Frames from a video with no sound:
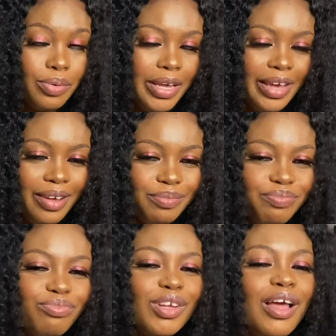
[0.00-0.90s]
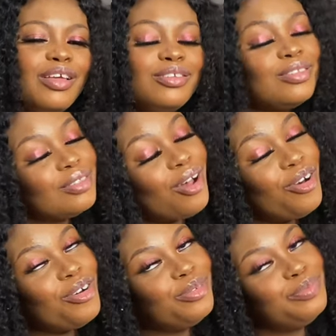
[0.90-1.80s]
Okay,
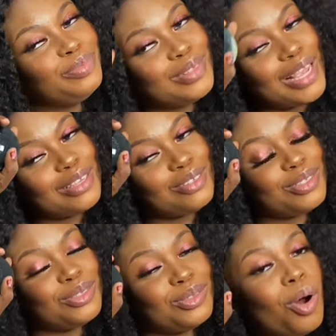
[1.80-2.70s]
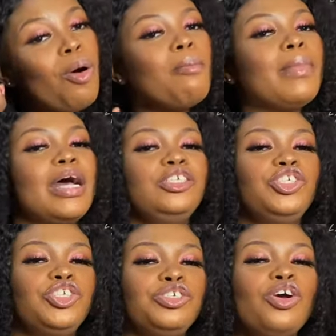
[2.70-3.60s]
so thank you so
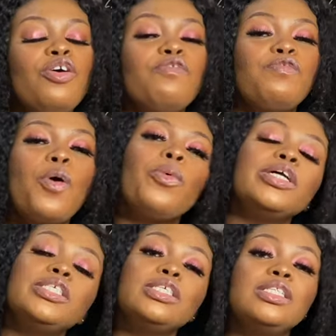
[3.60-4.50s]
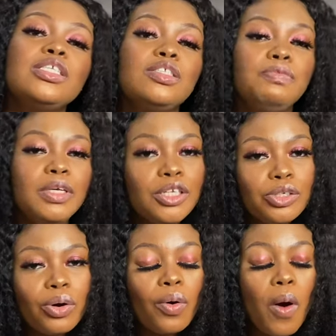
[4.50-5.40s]
much for watching this
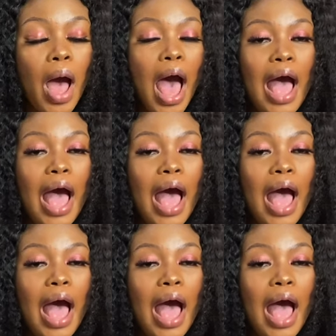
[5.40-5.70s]
video.